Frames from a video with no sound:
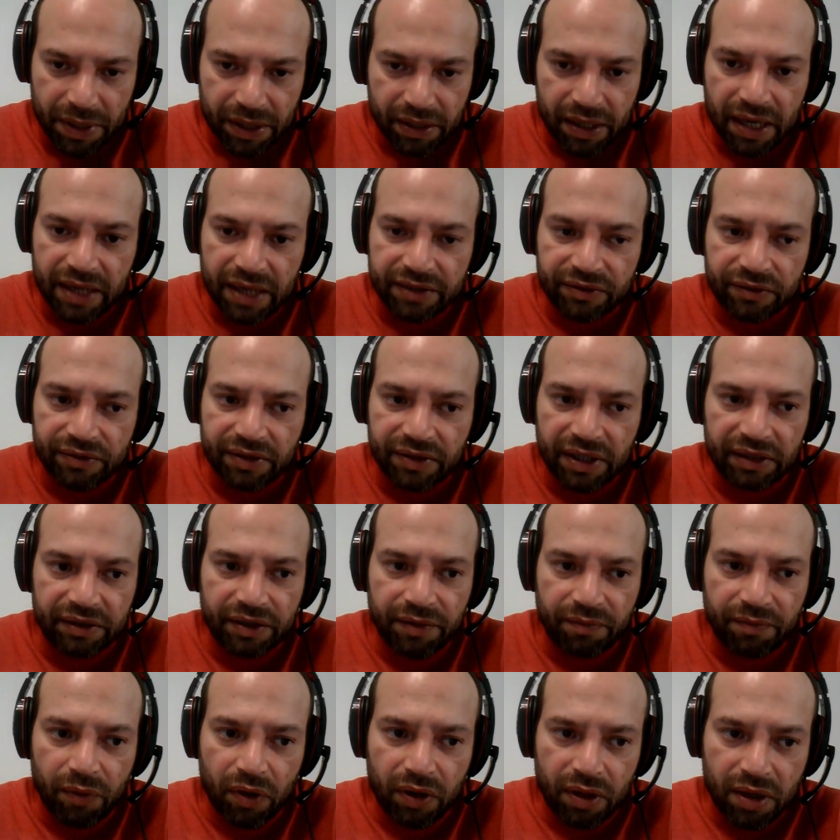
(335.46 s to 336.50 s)
less
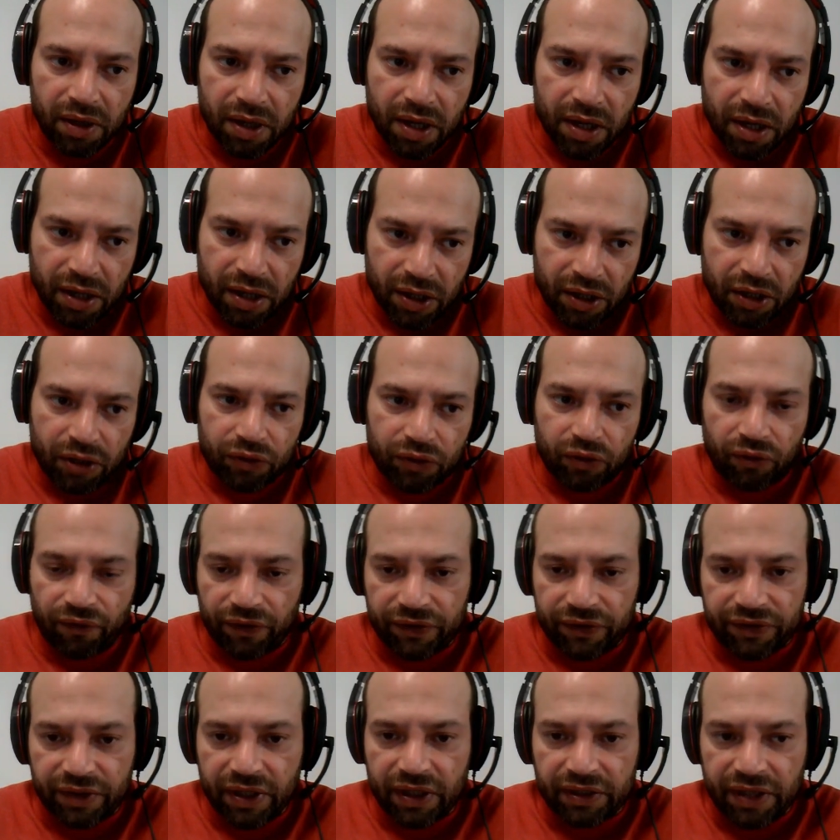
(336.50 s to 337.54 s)
susceptible to
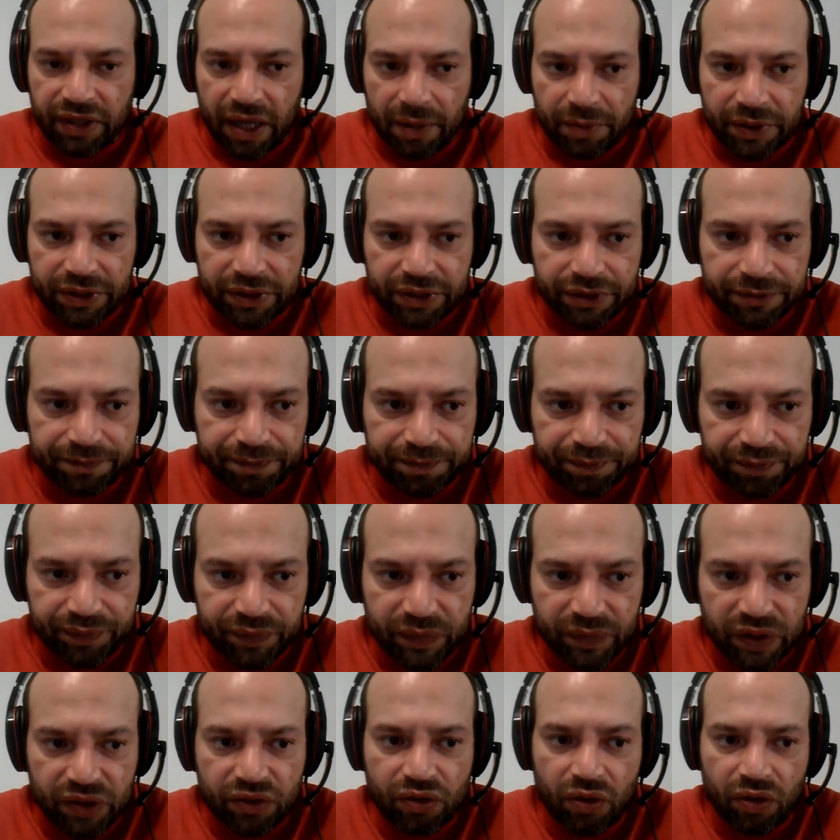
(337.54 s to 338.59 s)
physical damage.
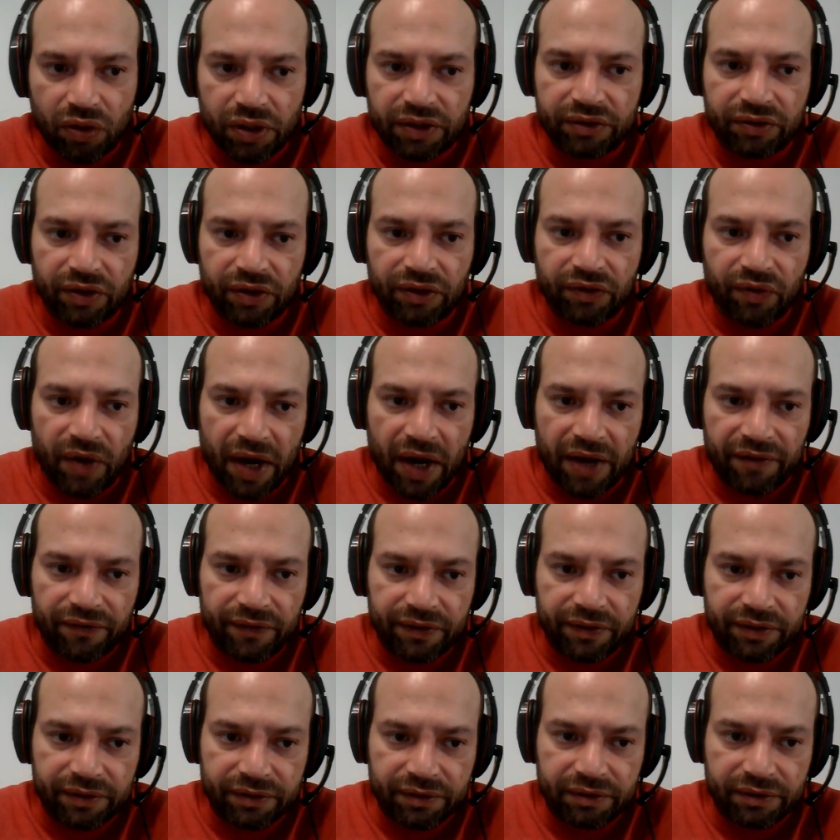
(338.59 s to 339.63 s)
Solid state drive,
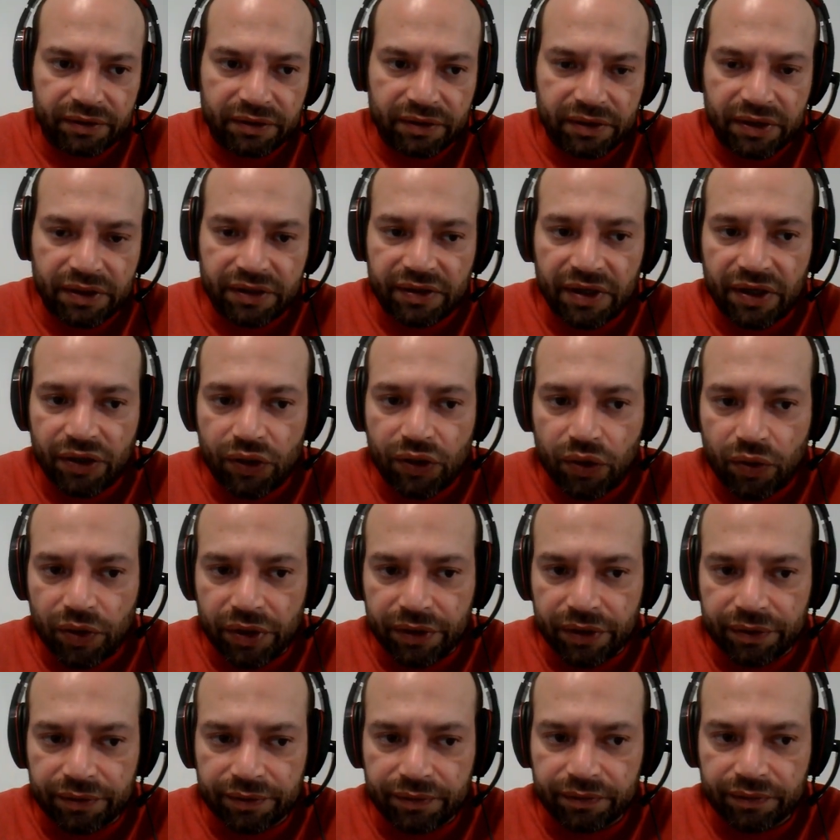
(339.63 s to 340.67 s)
these are newer,
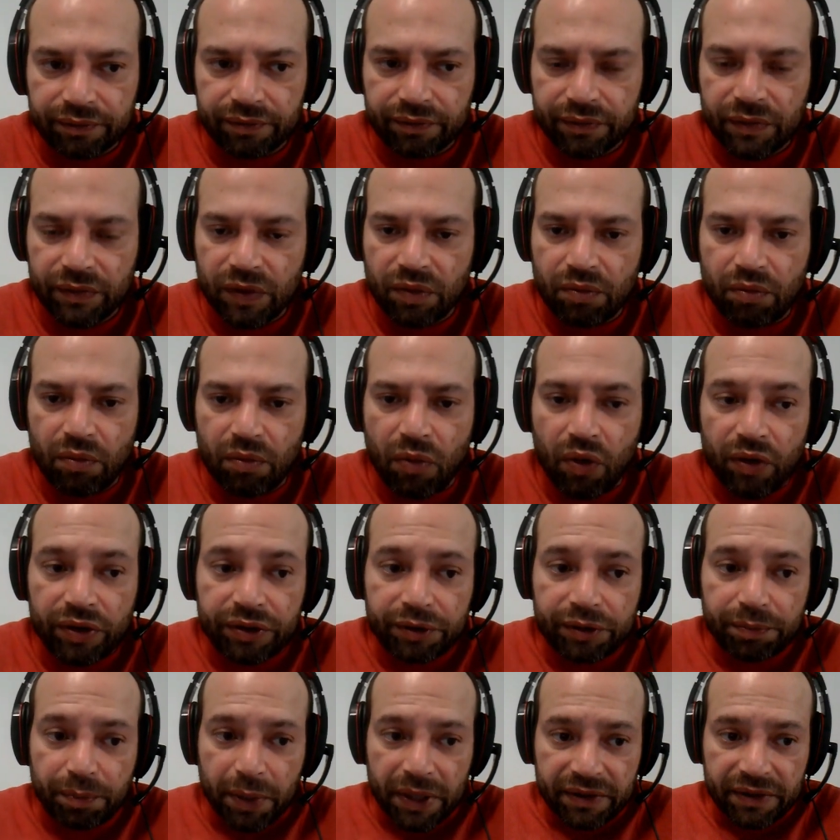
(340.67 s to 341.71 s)
more
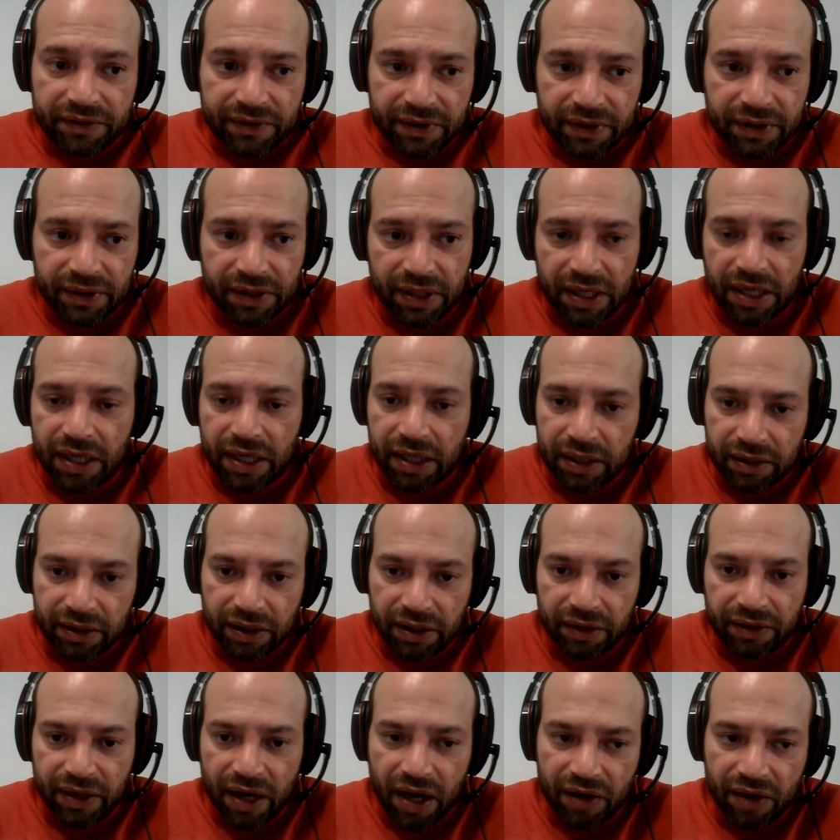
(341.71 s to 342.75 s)
expensive
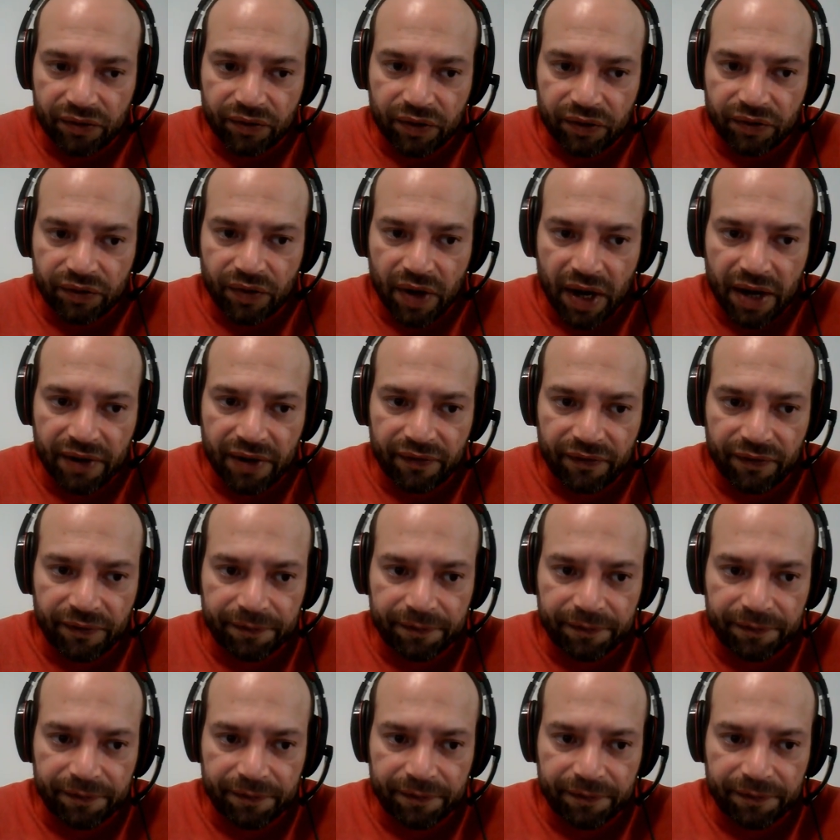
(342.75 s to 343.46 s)
than the hard disk drive,